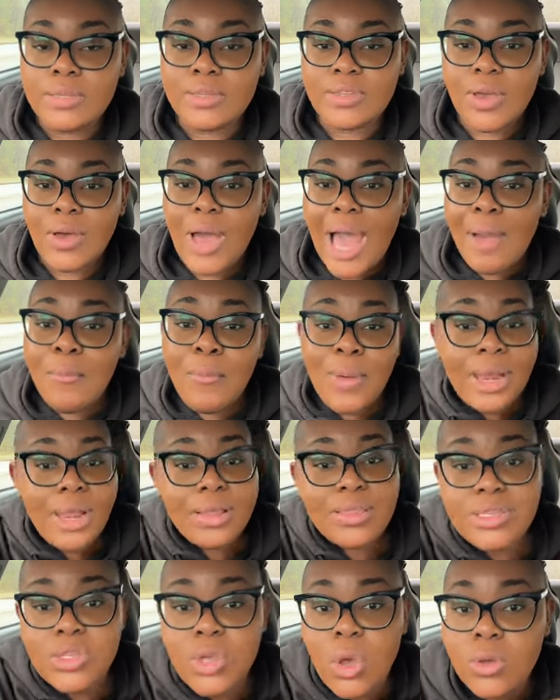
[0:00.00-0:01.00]
And so I
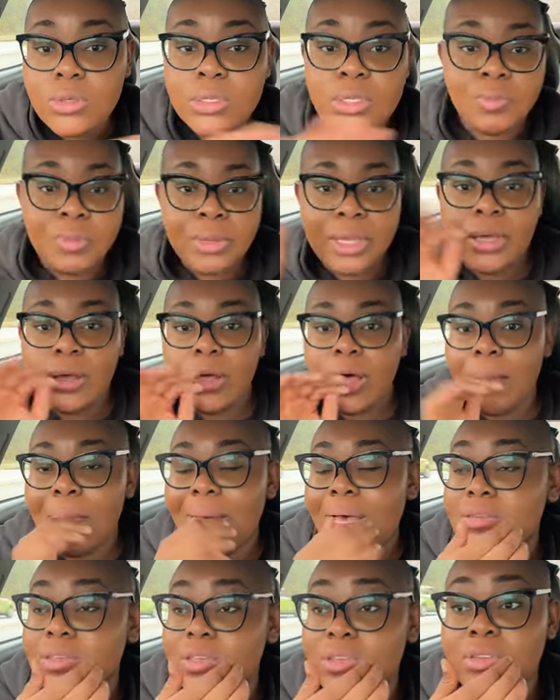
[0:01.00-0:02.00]
went on this whole spiel
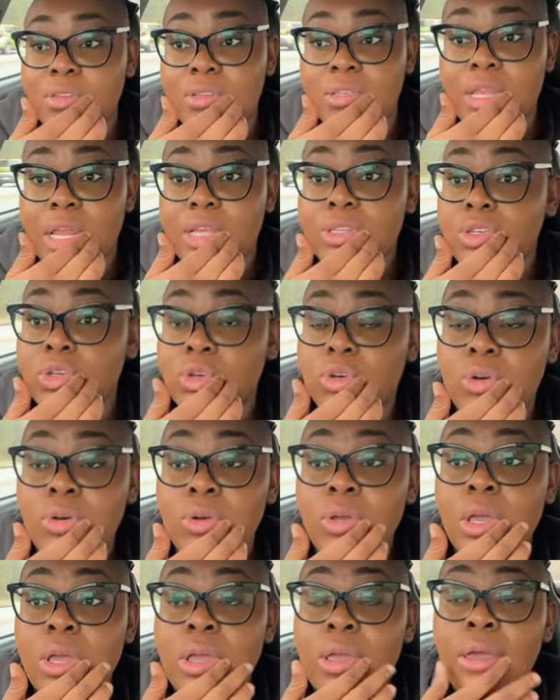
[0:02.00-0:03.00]
about Sister
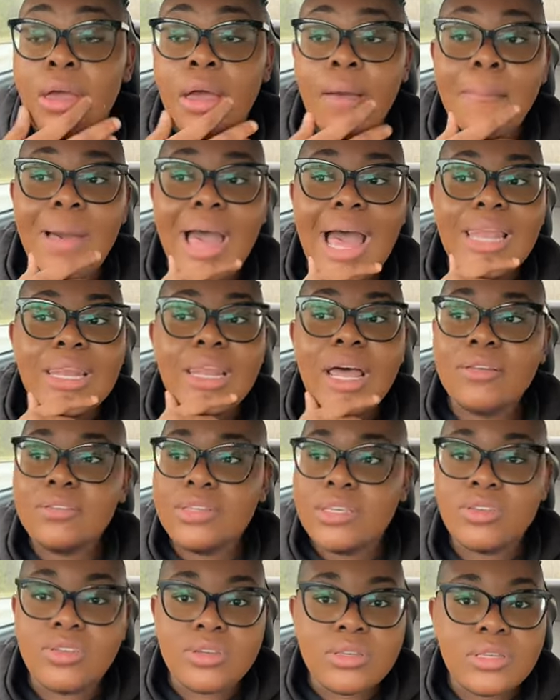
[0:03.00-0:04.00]
Celestial. But I
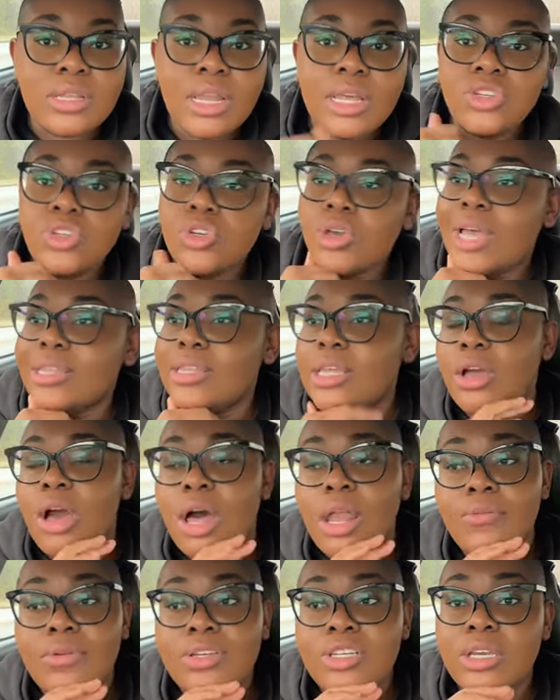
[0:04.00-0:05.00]
love Sister Celestial. I
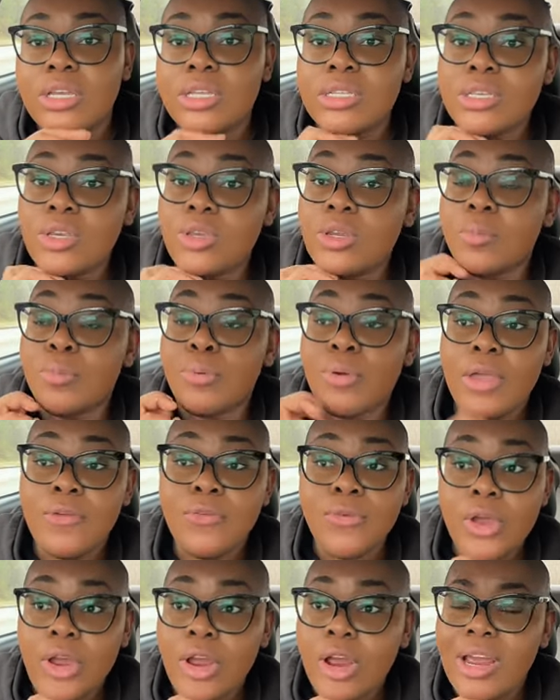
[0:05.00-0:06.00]
think all of us should continue to
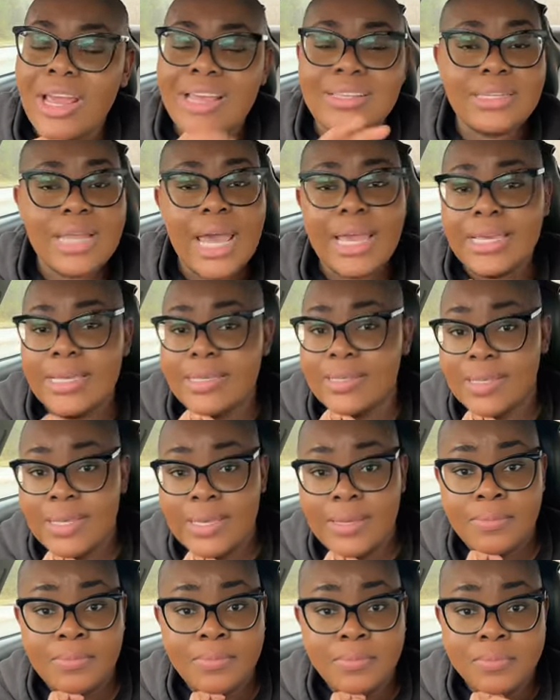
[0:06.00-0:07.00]
pray for her. It's not
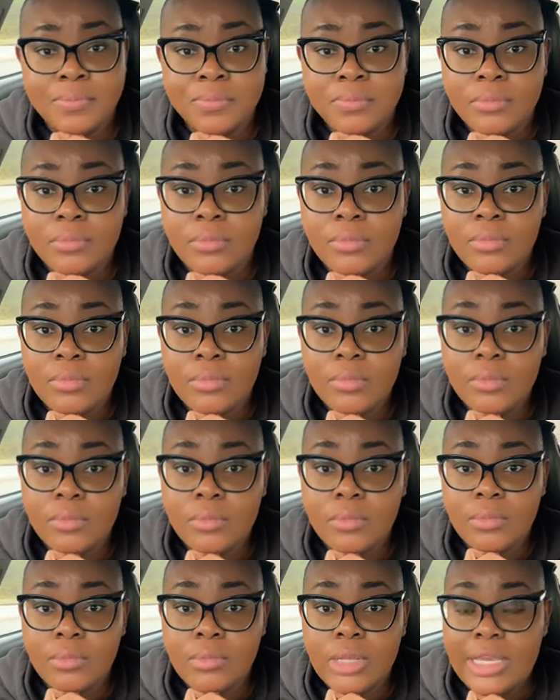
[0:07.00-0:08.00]
easy.
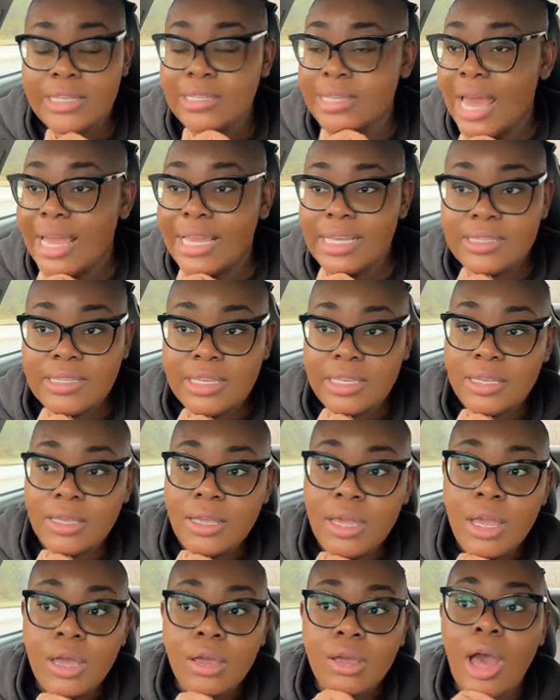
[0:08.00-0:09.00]
It's not
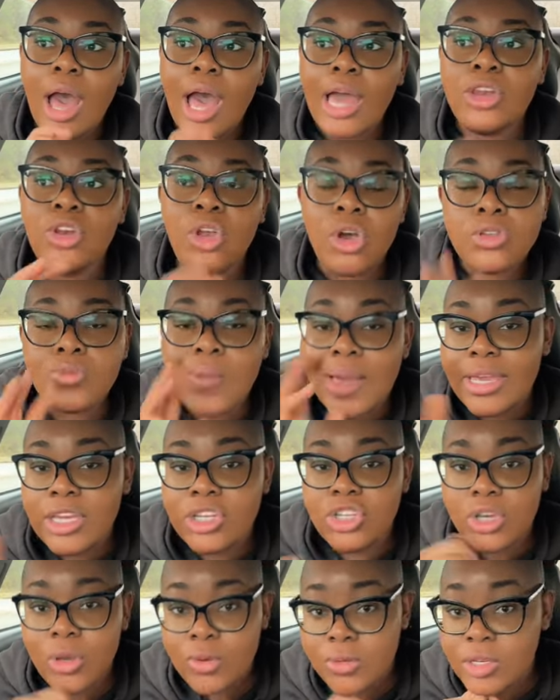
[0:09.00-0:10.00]
easy. God knows why
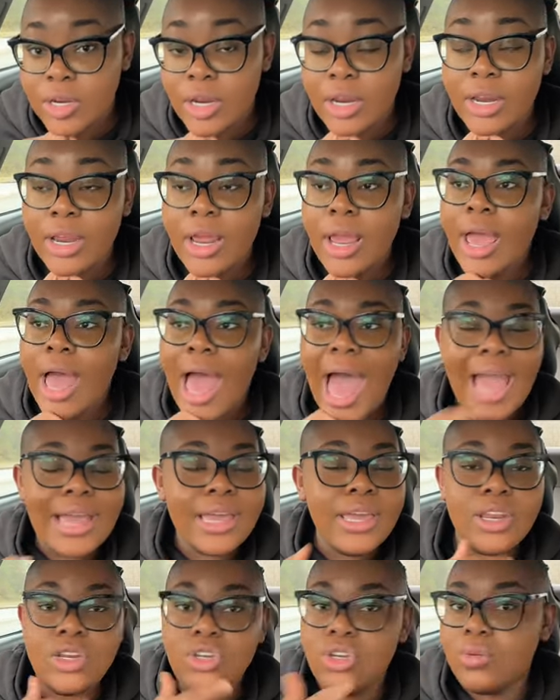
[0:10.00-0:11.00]
he chose her.
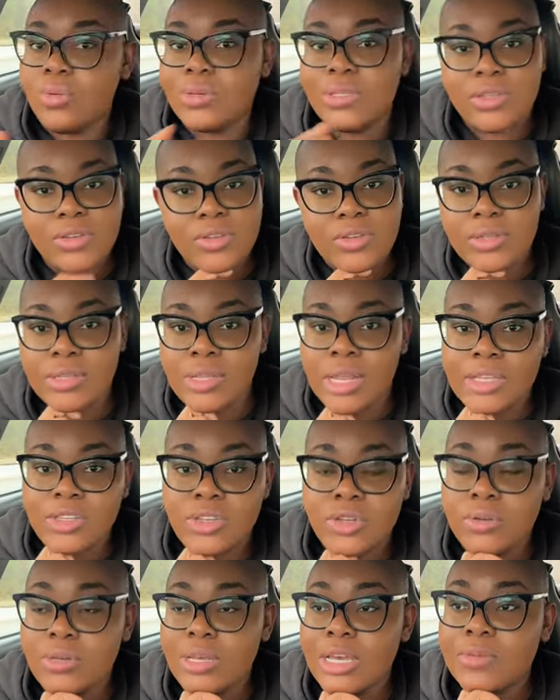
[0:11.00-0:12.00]
I couldn't do what Sister
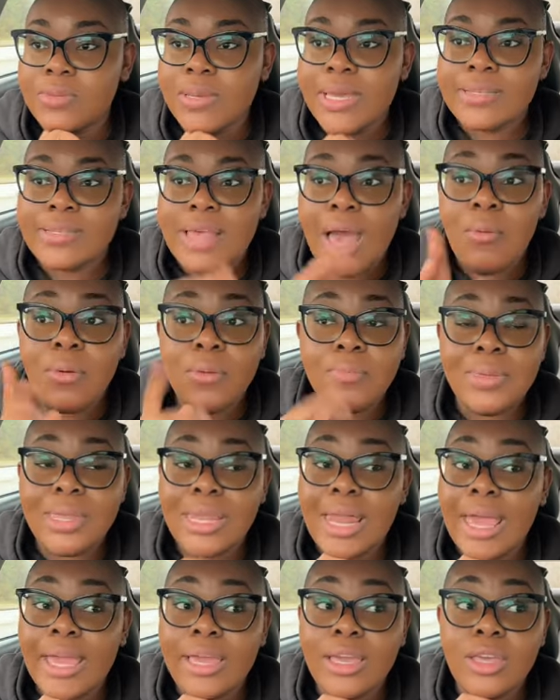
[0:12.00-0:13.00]
Celestial does, because I would
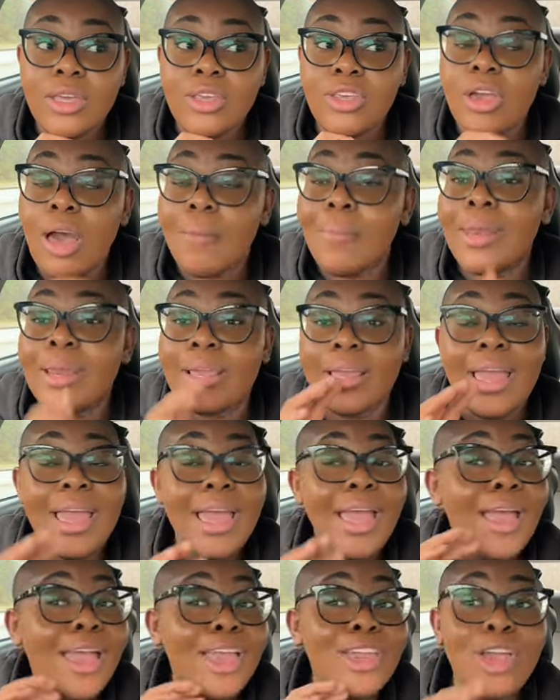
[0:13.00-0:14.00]
be like, y'all better,
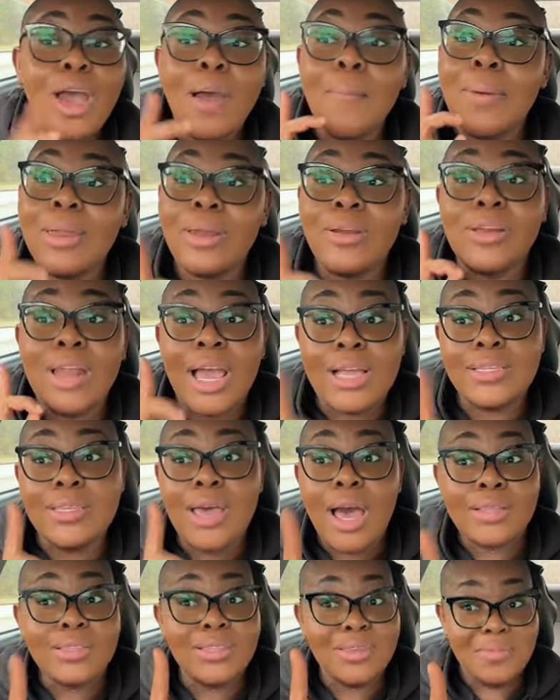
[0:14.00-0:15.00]
y'all better not
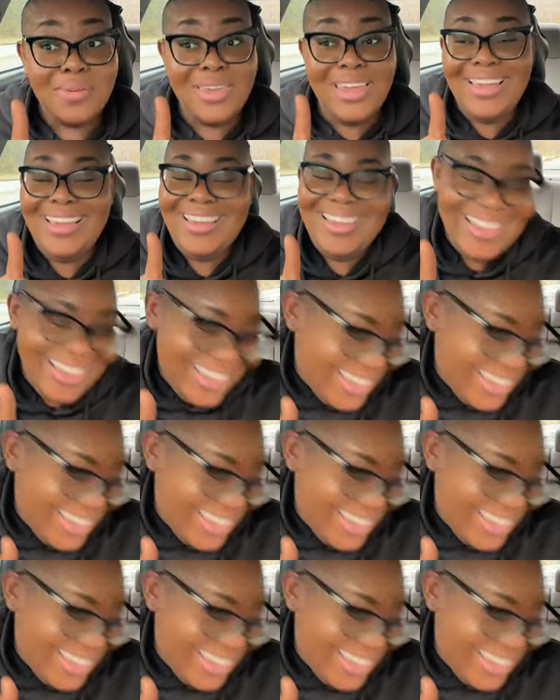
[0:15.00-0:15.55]
talk to me.